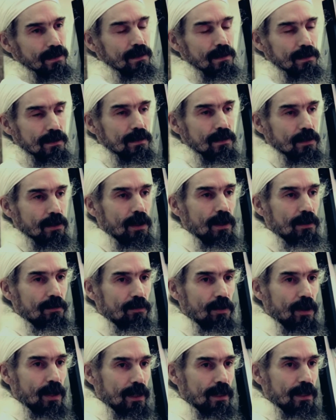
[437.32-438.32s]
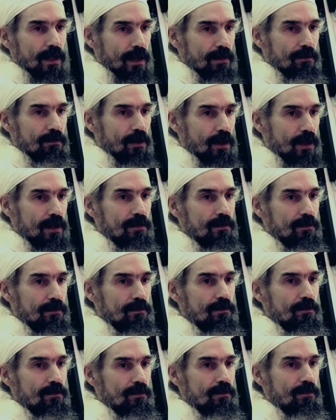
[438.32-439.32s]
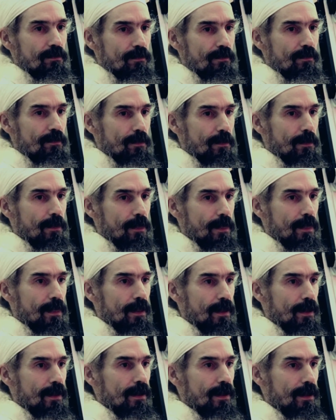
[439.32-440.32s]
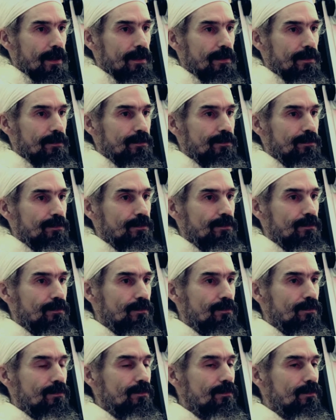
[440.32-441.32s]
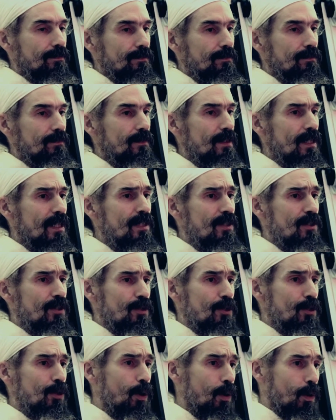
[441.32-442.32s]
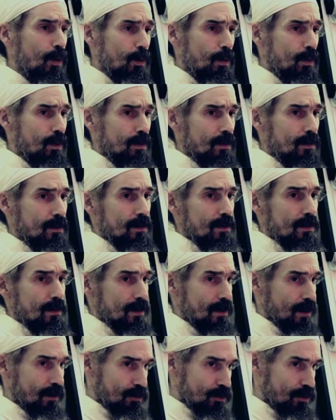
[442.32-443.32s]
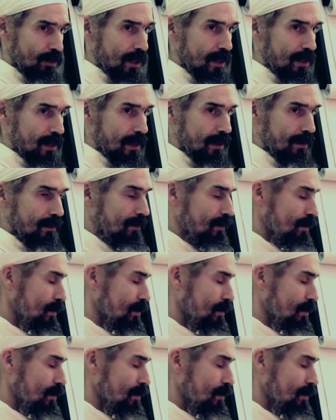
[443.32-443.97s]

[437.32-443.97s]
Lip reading: It's kind of like that, right? You know? It's a tool, so train it.